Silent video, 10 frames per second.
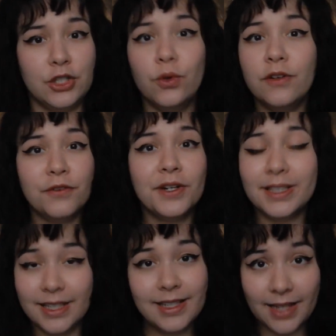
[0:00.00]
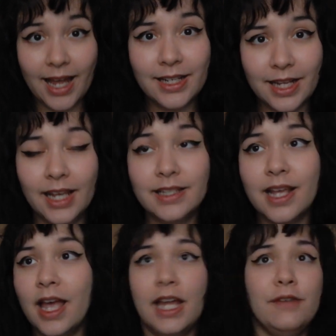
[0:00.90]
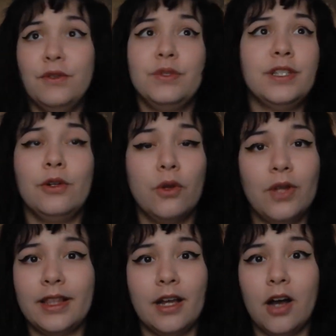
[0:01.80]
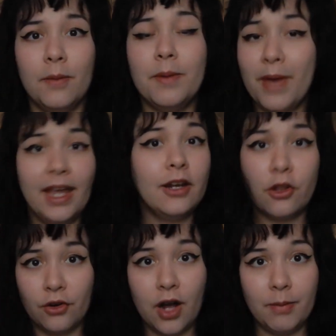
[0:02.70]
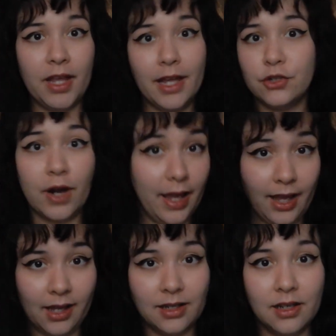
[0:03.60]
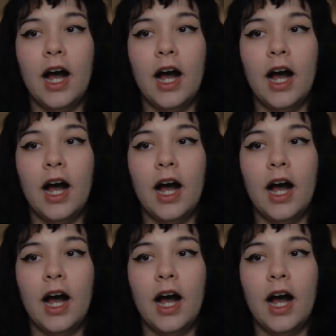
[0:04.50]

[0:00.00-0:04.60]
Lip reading: Do it for at least 10 days, and if you still don't like that hobby, pick another hobby and try again.